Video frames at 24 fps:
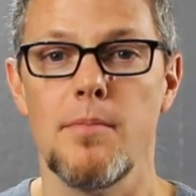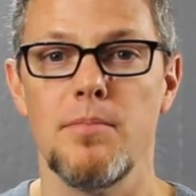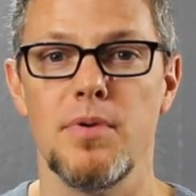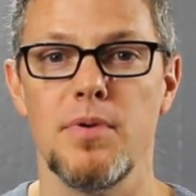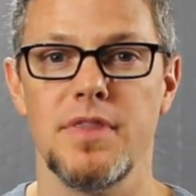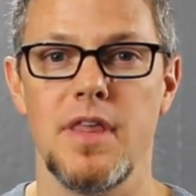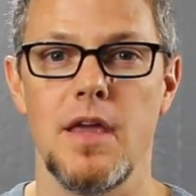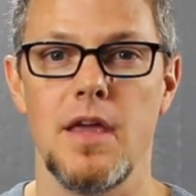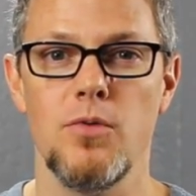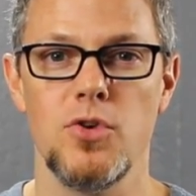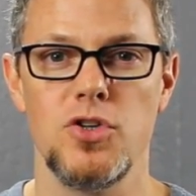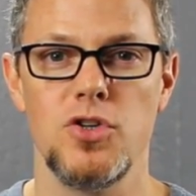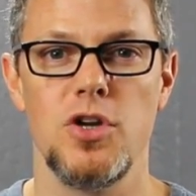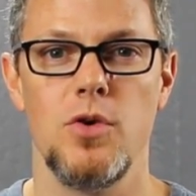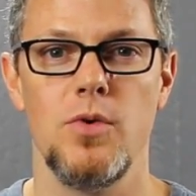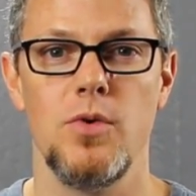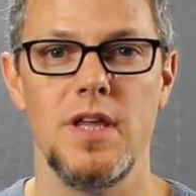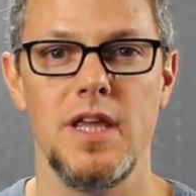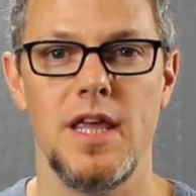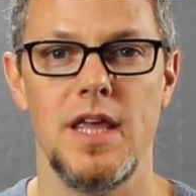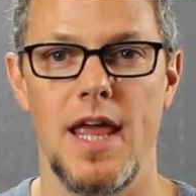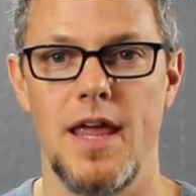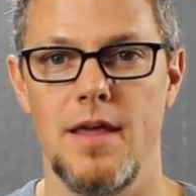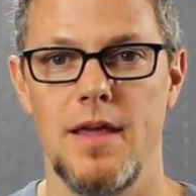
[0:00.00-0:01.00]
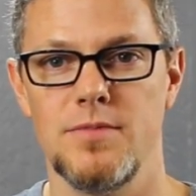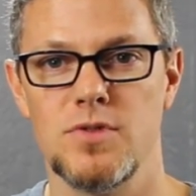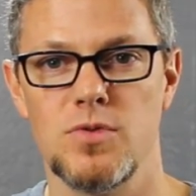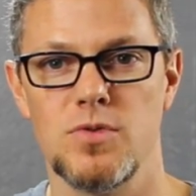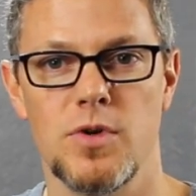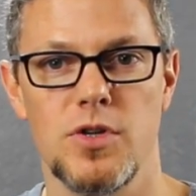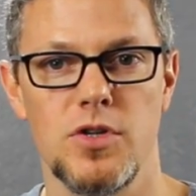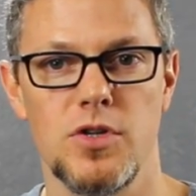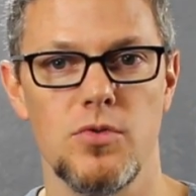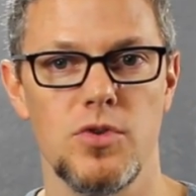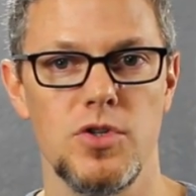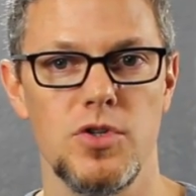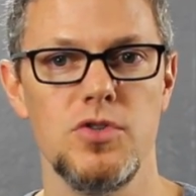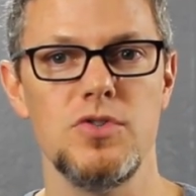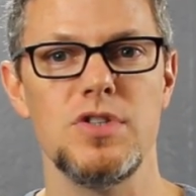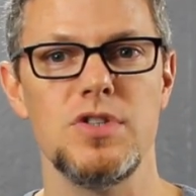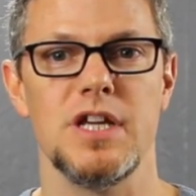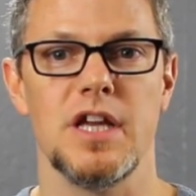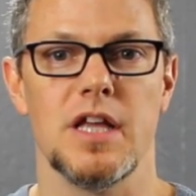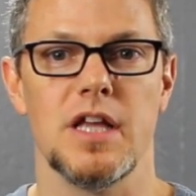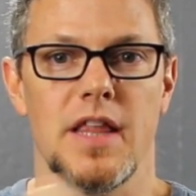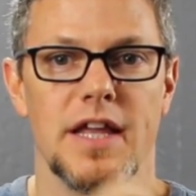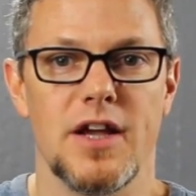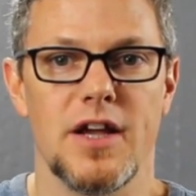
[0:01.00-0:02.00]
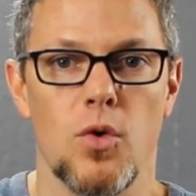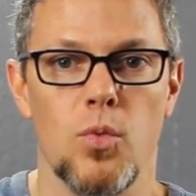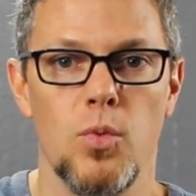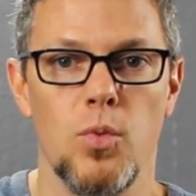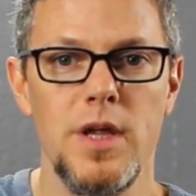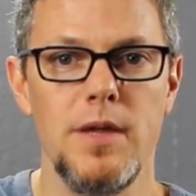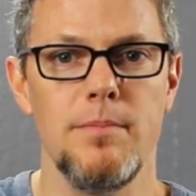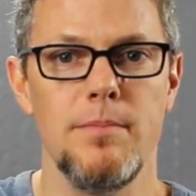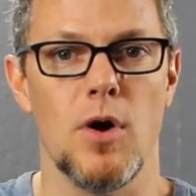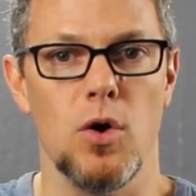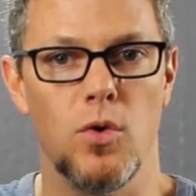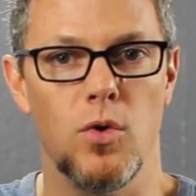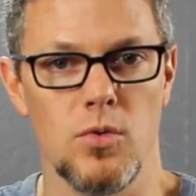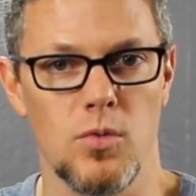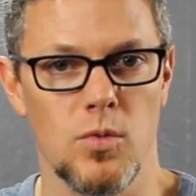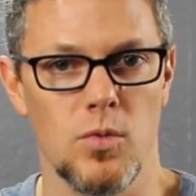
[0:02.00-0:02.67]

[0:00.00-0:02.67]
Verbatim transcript: But they were showing games where you were using it like a Wiimote,